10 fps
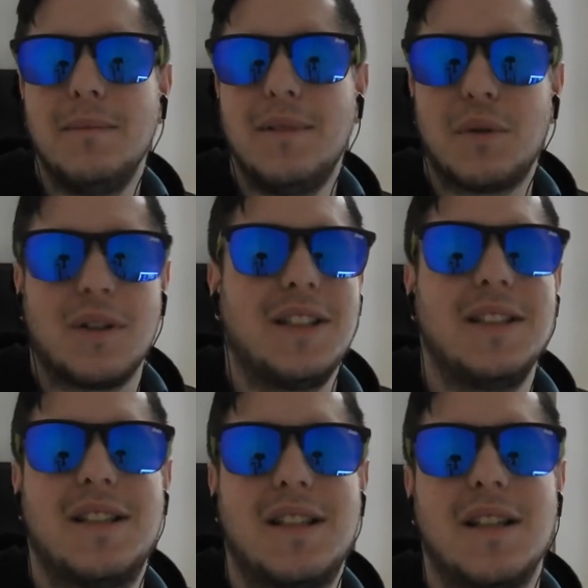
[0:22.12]
just
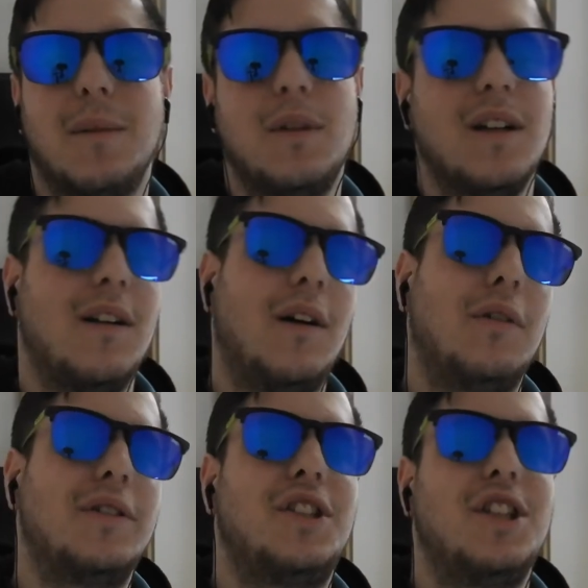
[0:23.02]
watching some good and
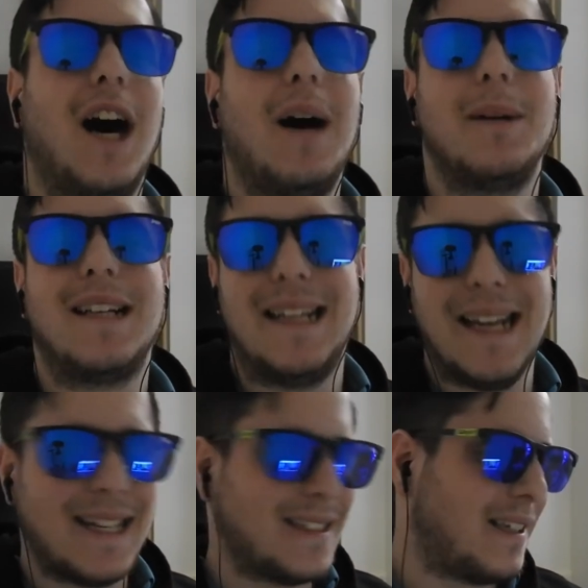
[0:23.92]
old Shaman
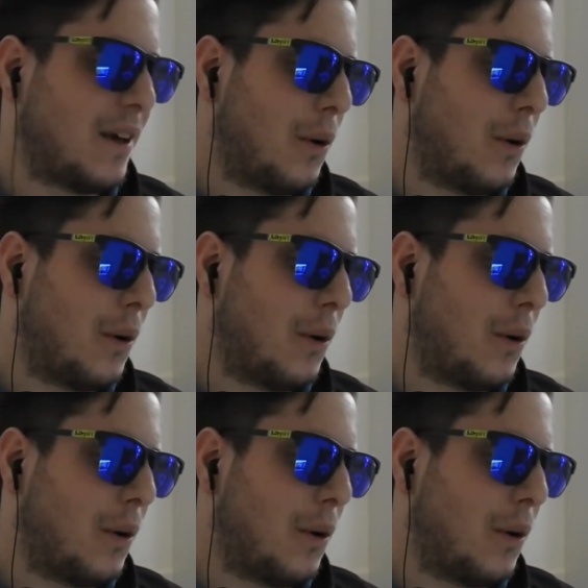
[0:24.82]
King, the